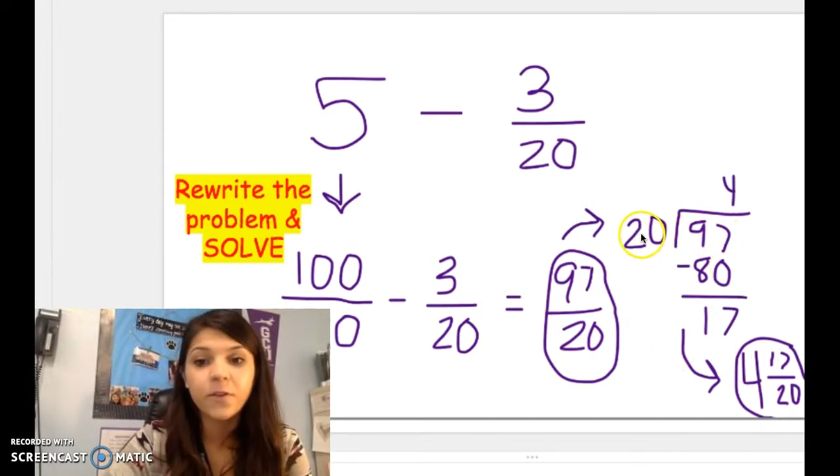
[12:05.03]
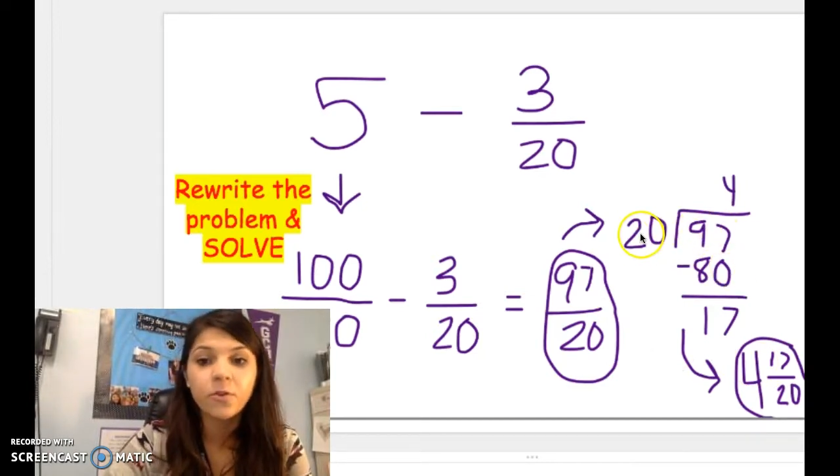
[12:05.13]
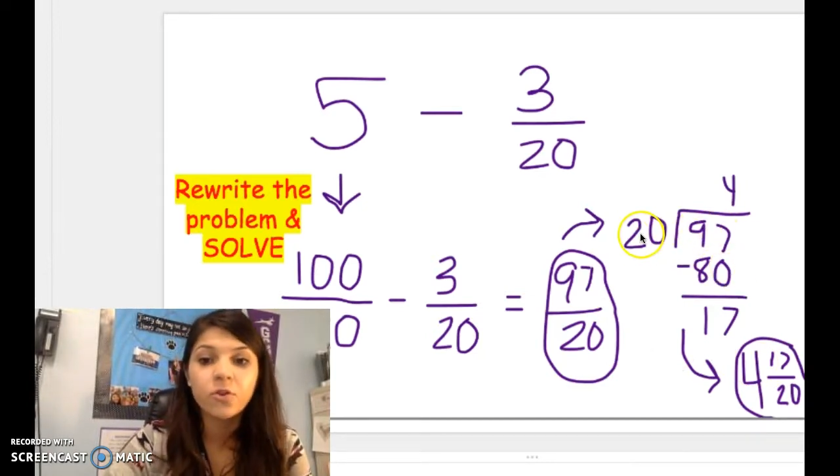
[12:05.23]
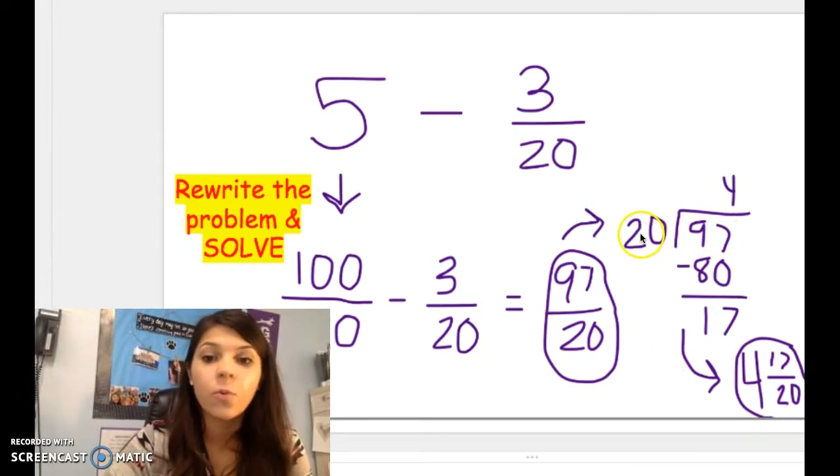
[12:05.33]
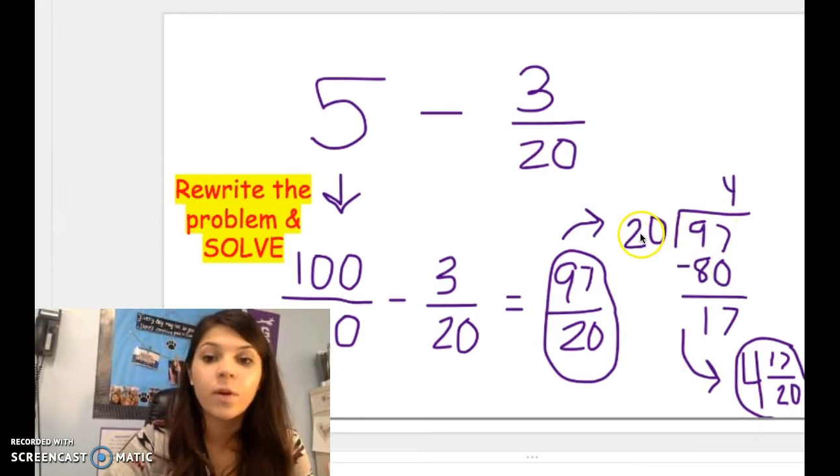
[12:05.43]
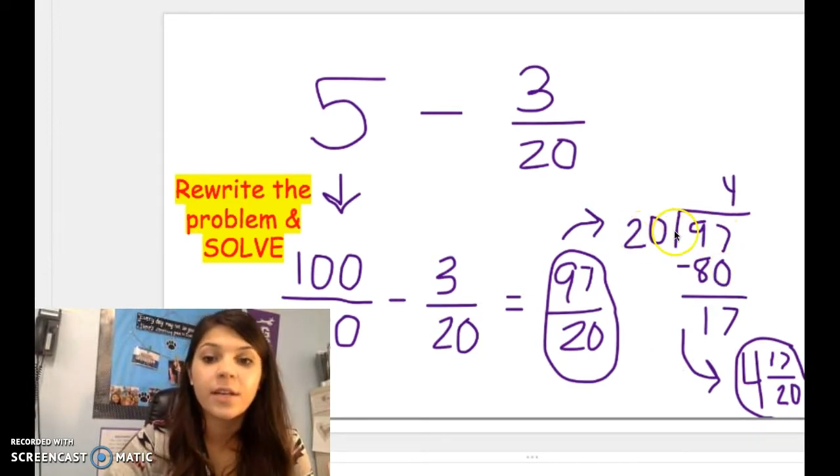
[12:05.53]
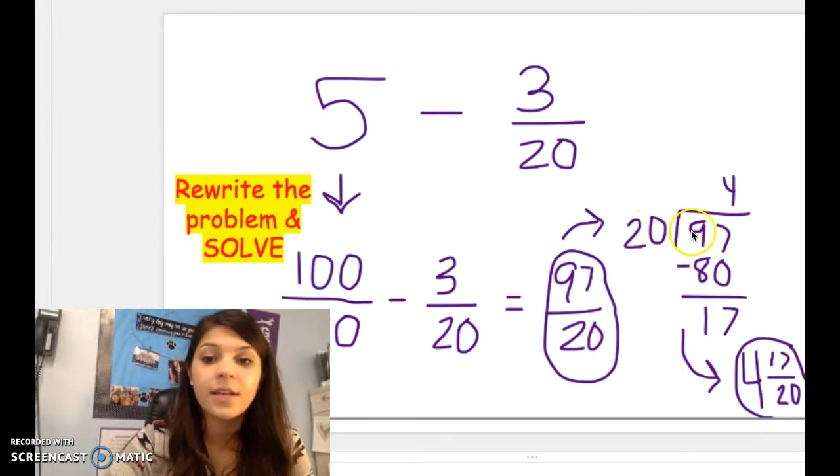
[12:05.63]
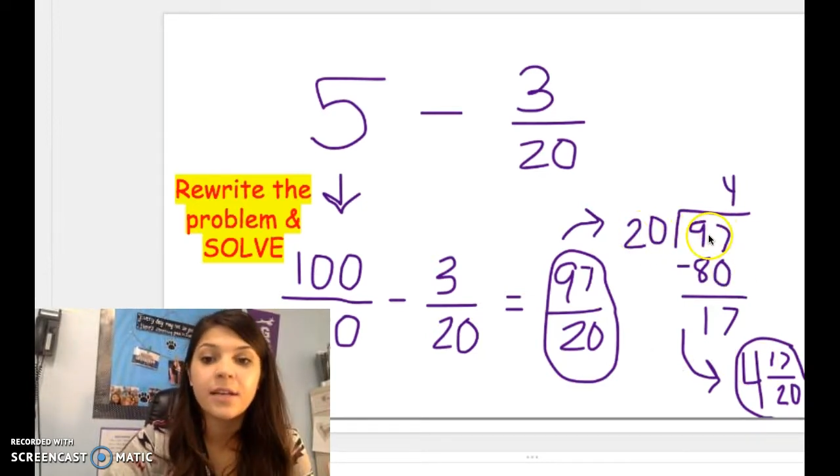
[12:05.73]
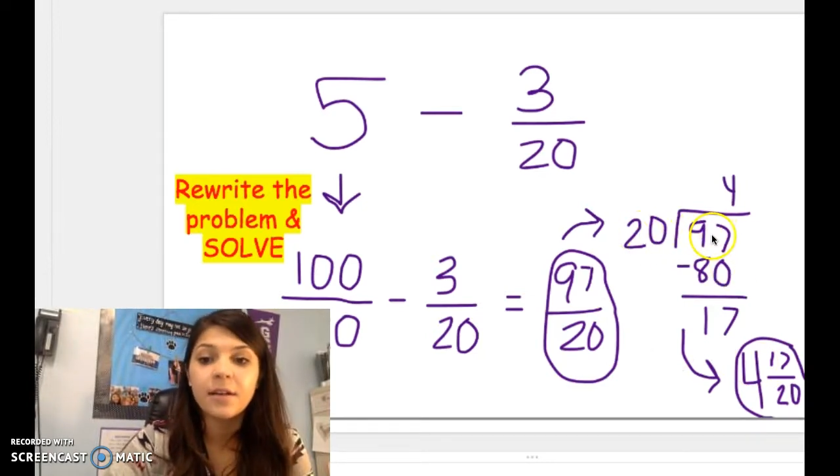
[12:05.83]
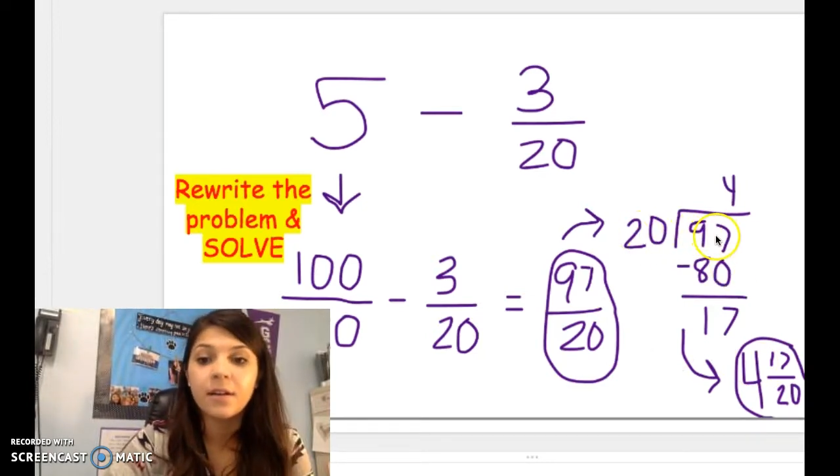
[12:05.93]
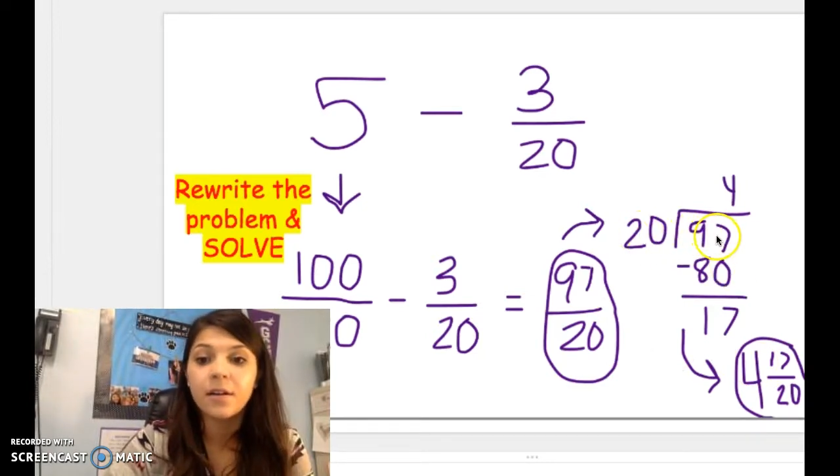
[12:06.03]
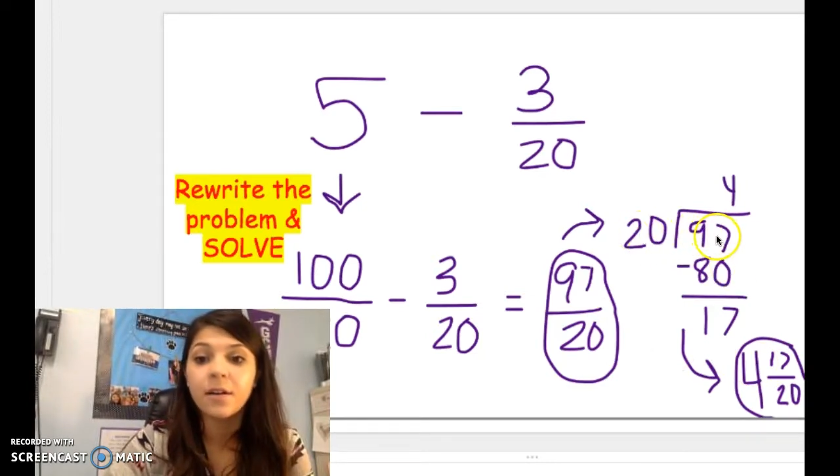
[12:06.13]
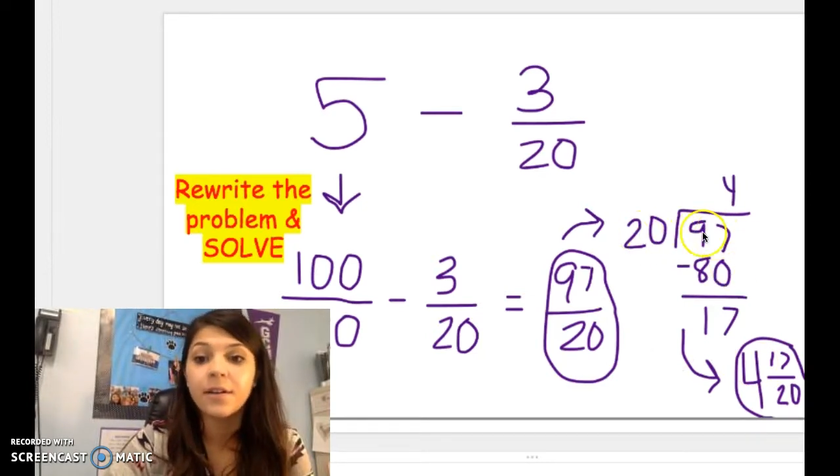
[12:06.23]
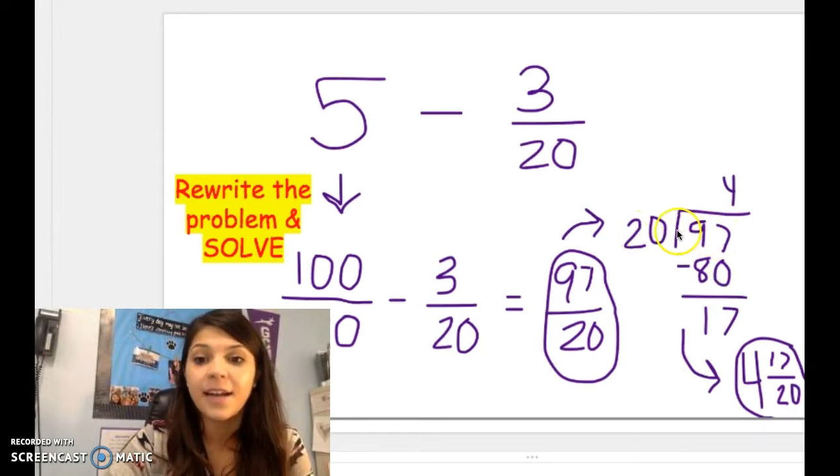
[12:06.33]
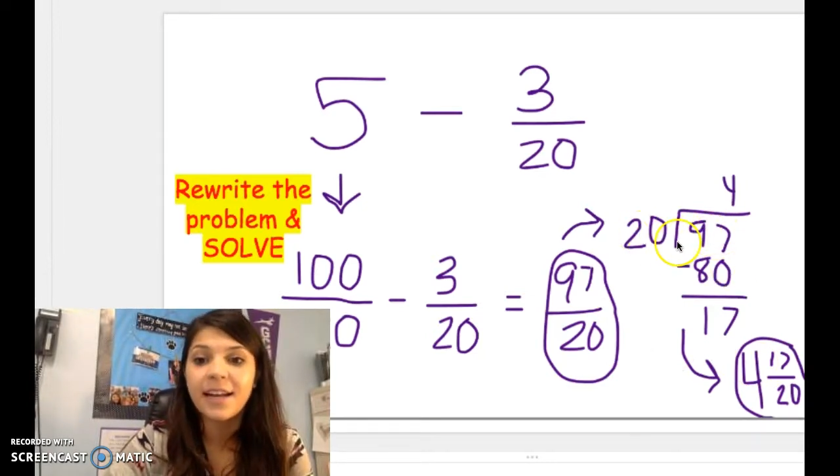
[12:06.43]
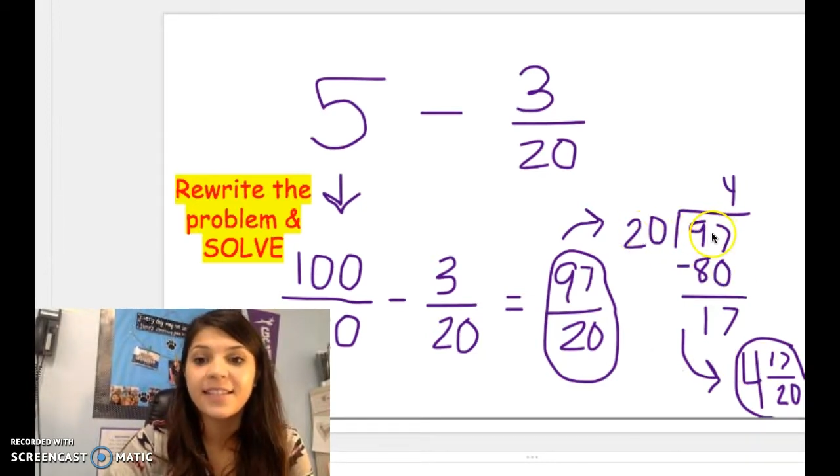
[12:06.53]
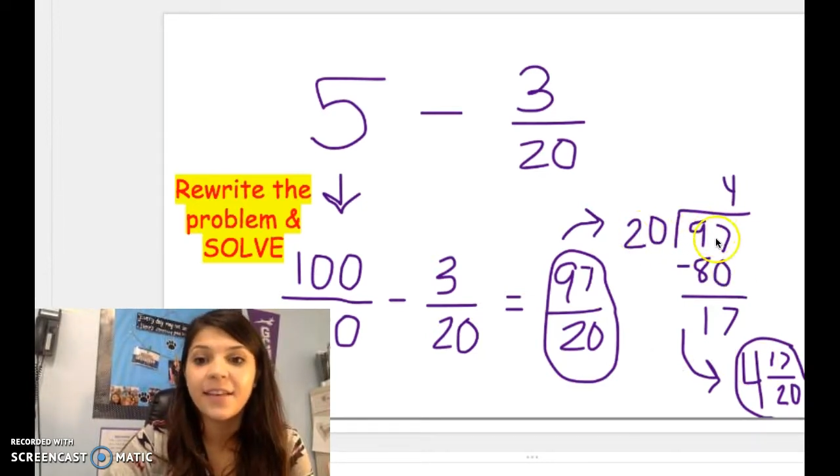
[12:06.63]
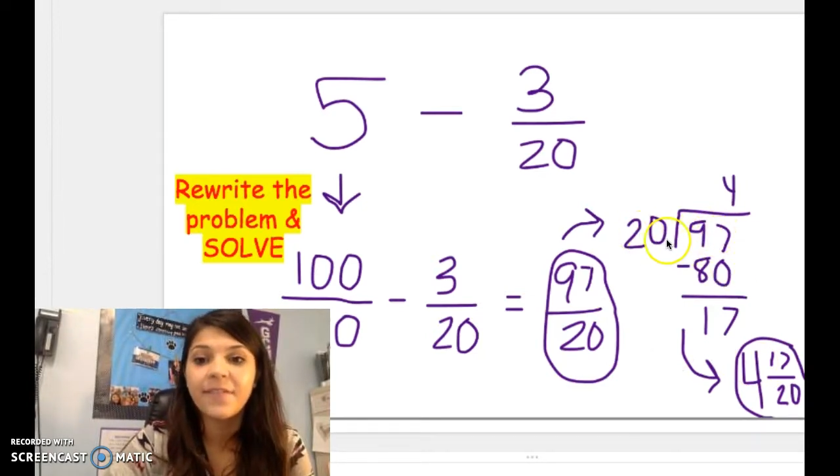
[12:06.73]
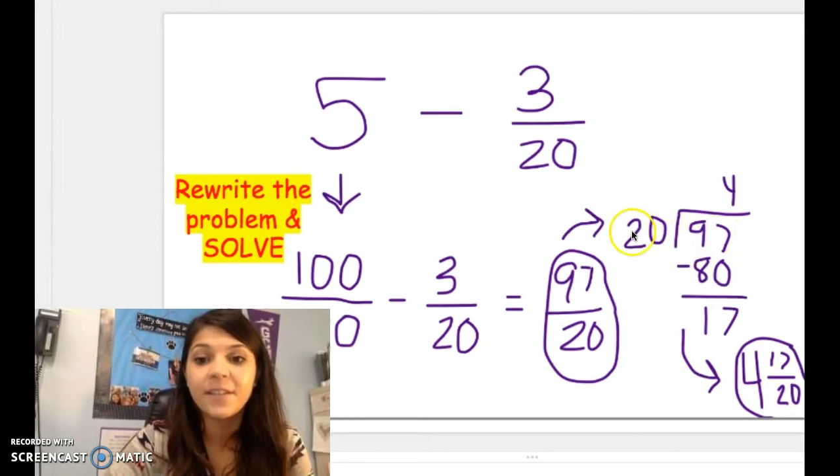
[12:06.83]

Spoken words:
So 97